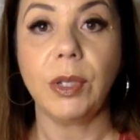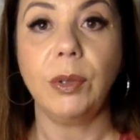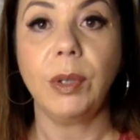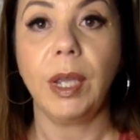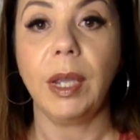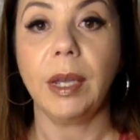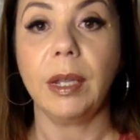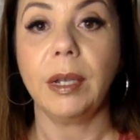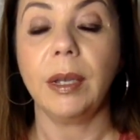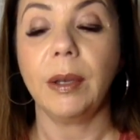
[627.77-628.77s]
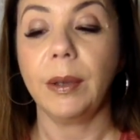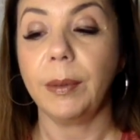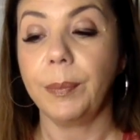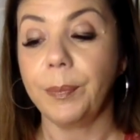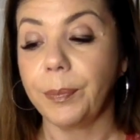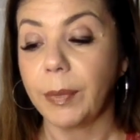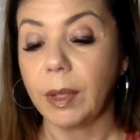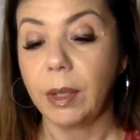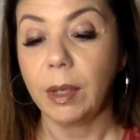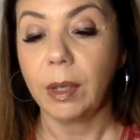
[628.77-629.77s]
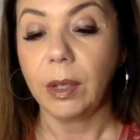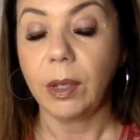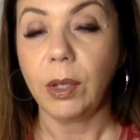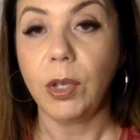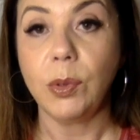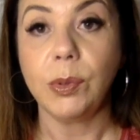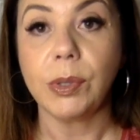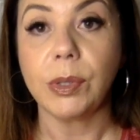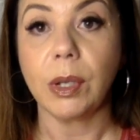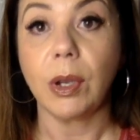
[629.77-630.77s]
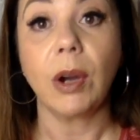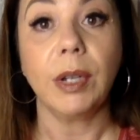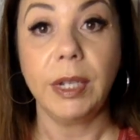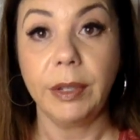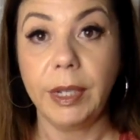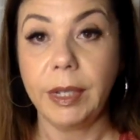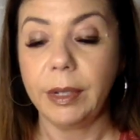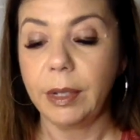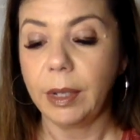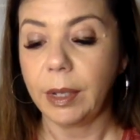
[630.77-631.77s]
you can use carnelian.